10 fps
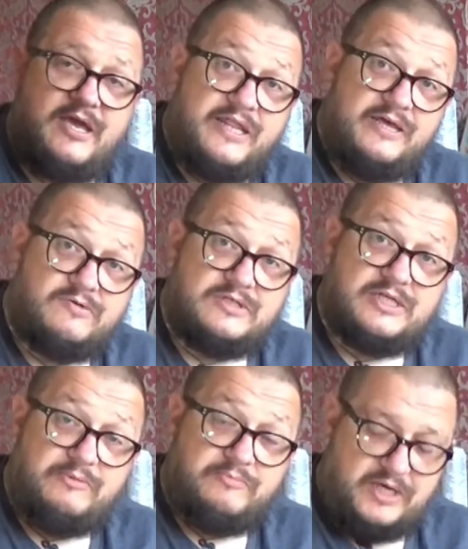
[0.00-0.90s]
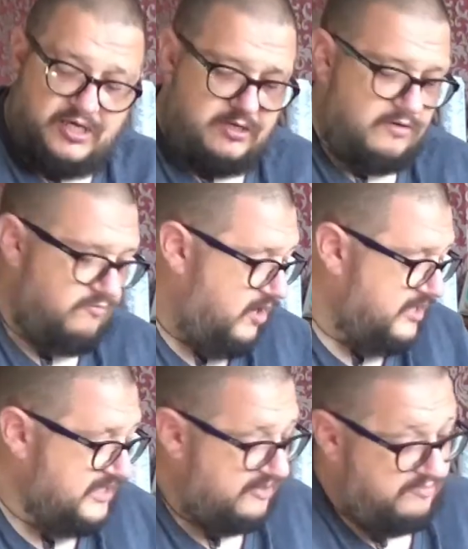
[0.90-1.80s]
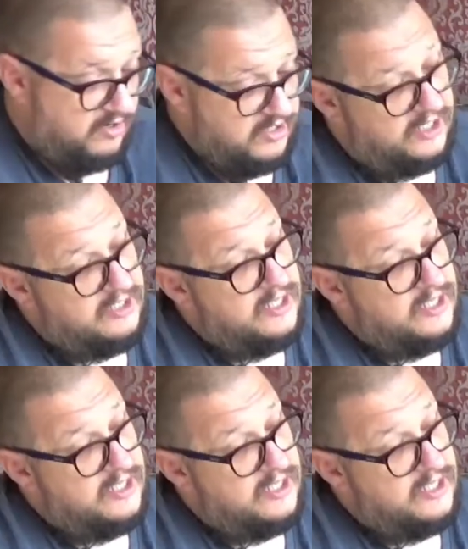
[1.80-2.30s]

and they will slip in right hand pocket.